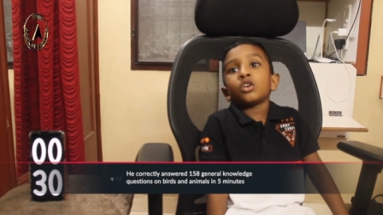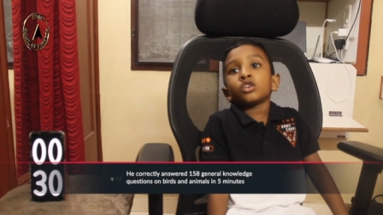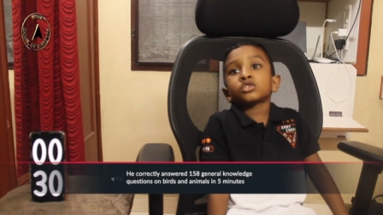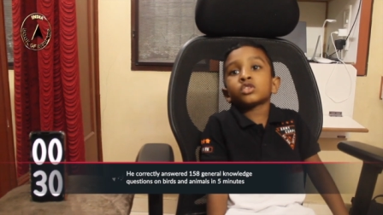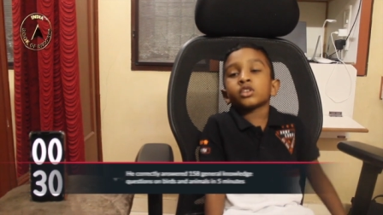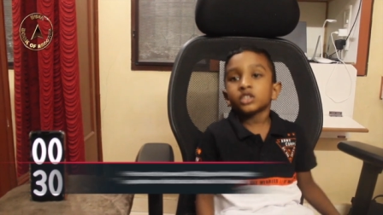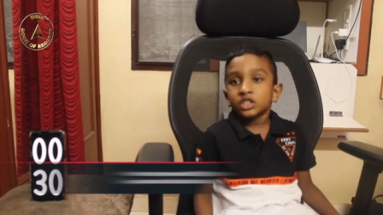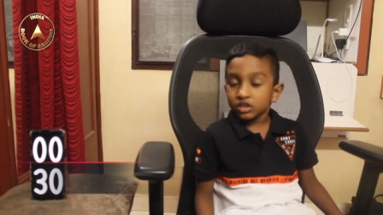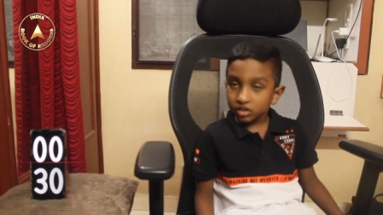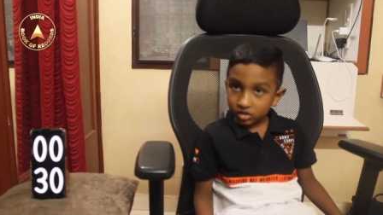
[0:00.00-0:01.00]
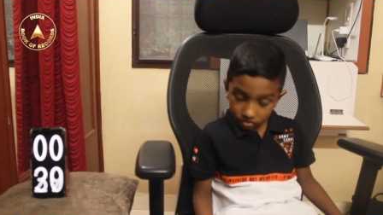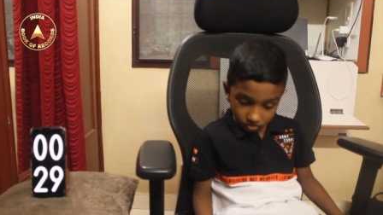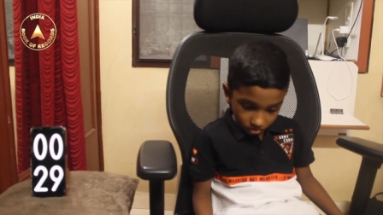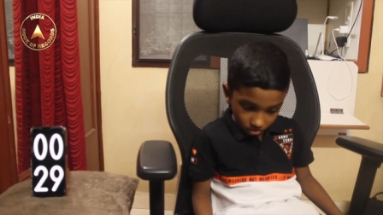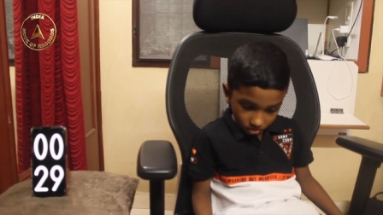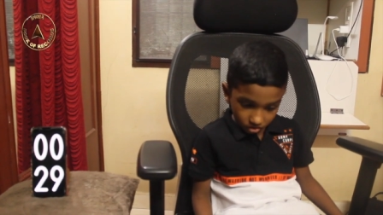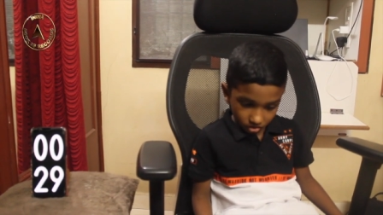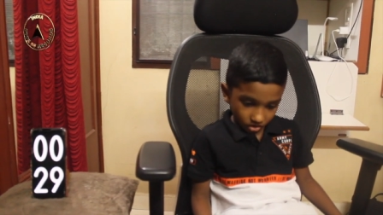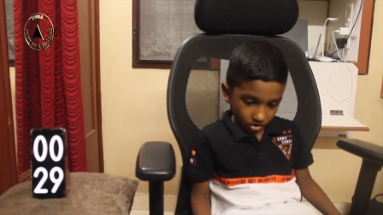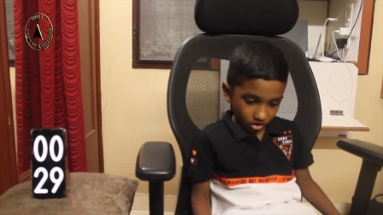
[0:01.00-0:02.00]
Ostrich. Which animal can lift up to
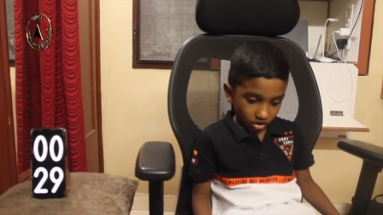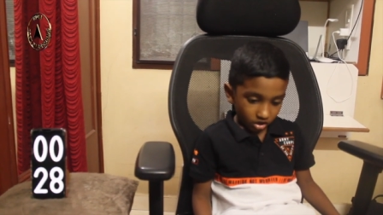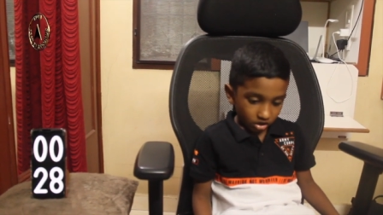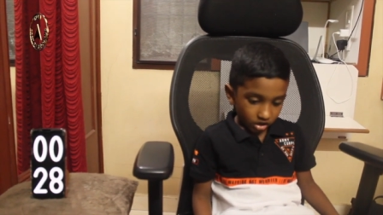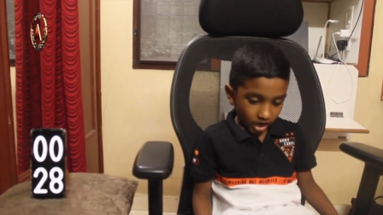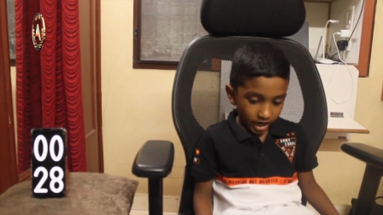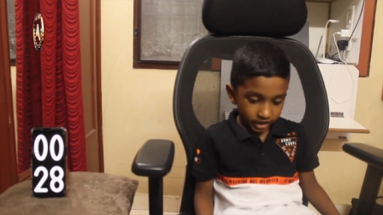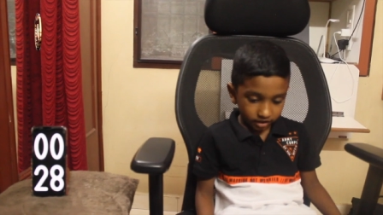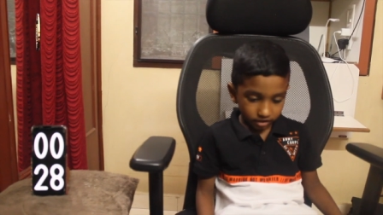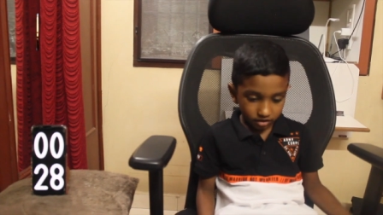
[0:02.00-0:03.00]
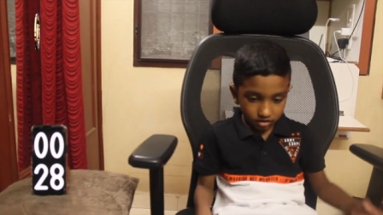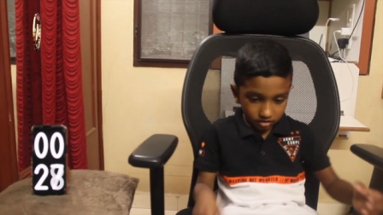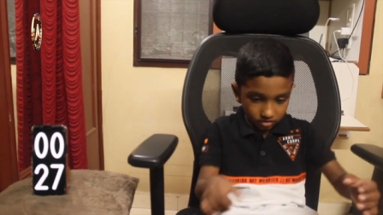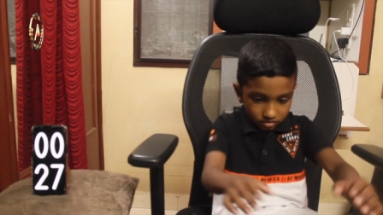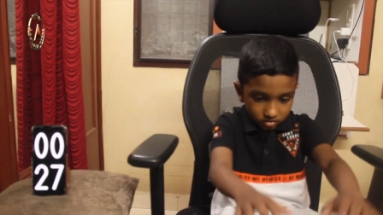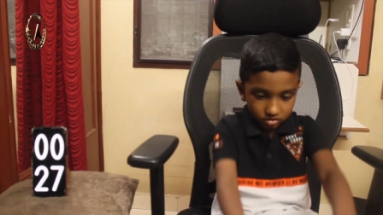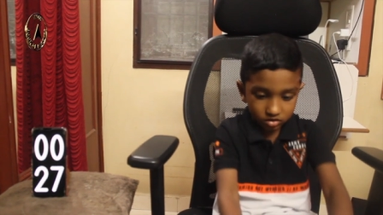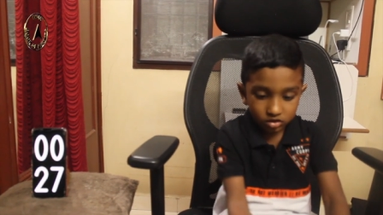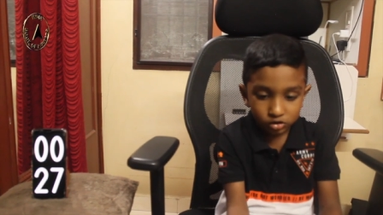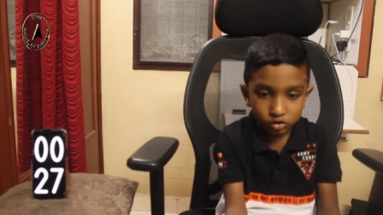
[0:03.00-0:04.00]
fifty times its body weight? Ant. Group of fishes are called?
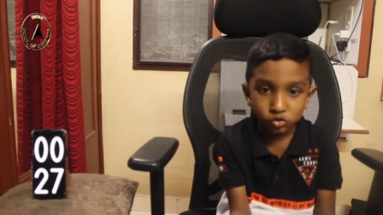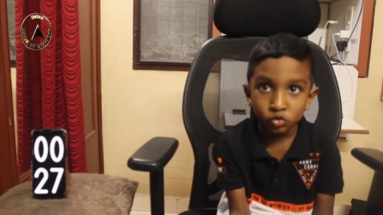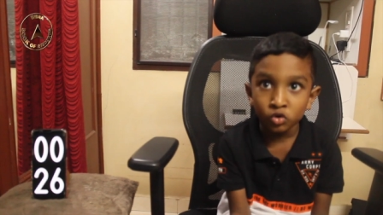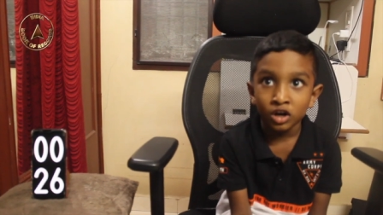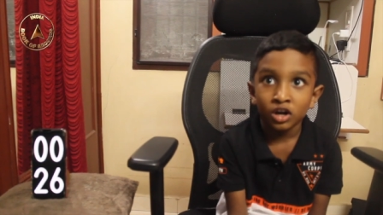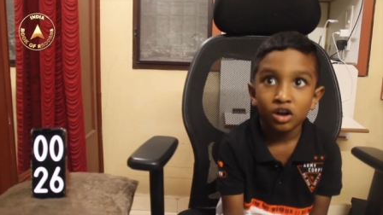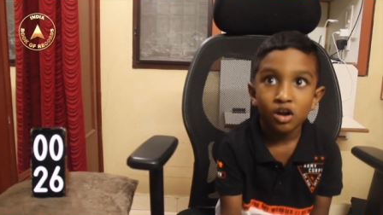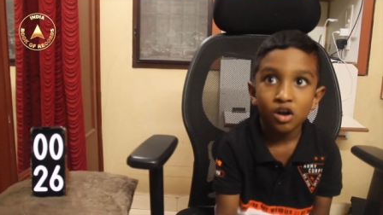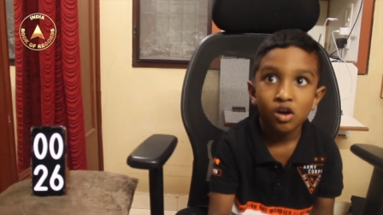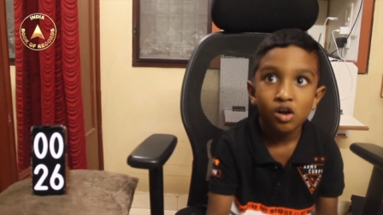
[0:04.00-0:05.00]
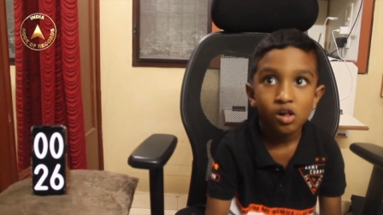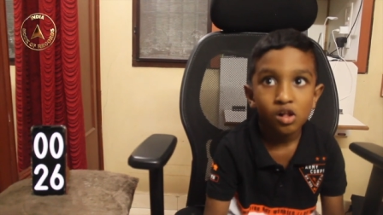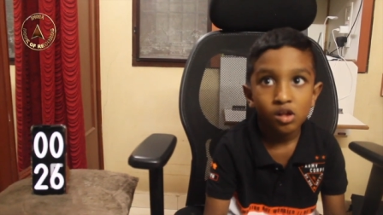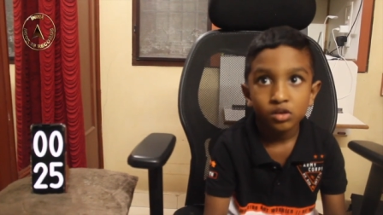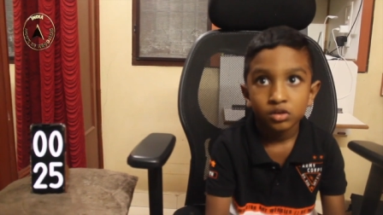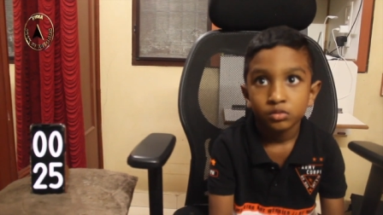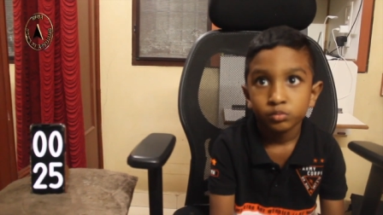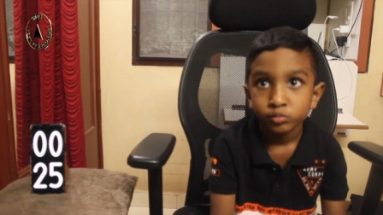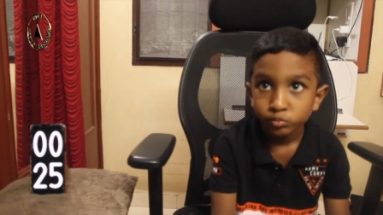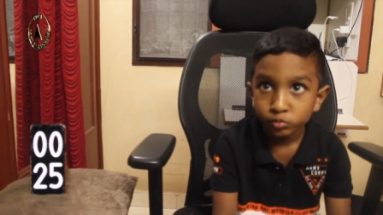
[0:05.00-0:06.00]
School. What color is the India's eye in
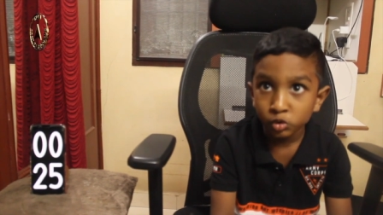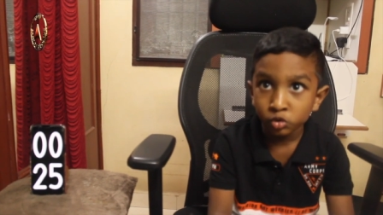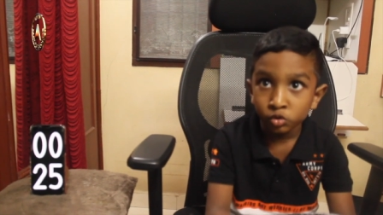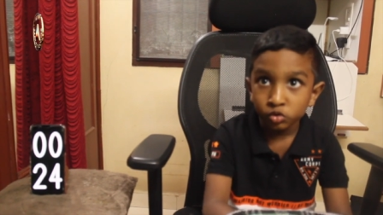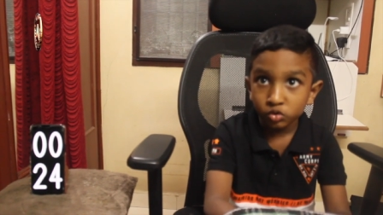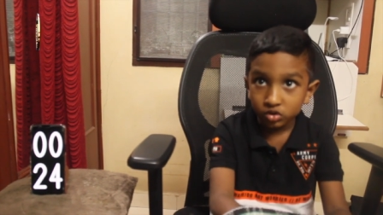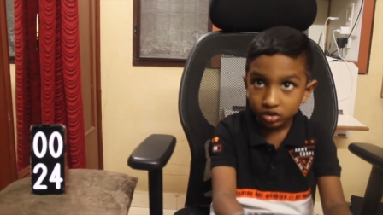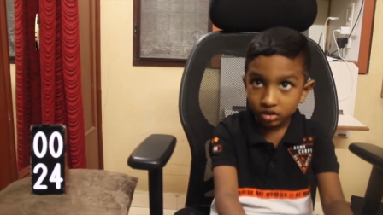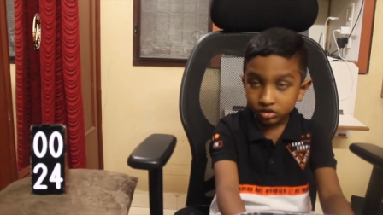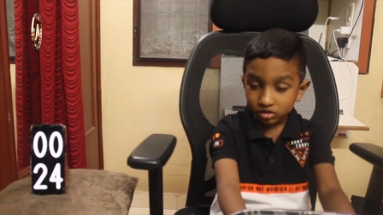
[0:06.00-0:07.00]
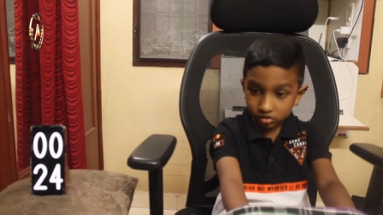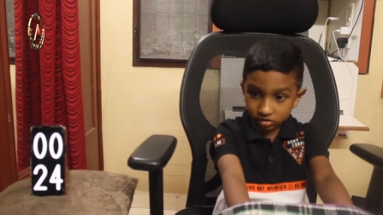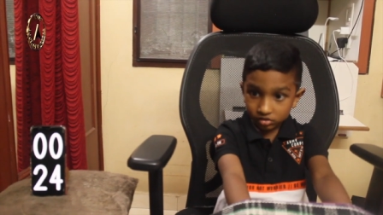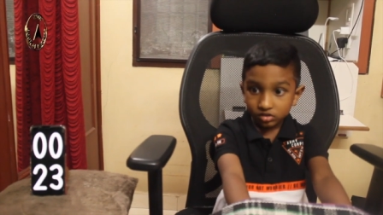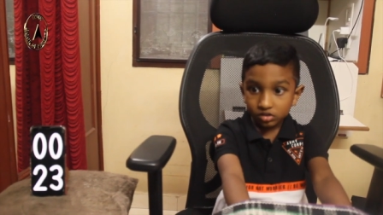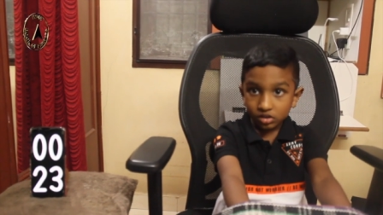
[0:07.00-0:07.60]
winter? Blue. Which animal cannot look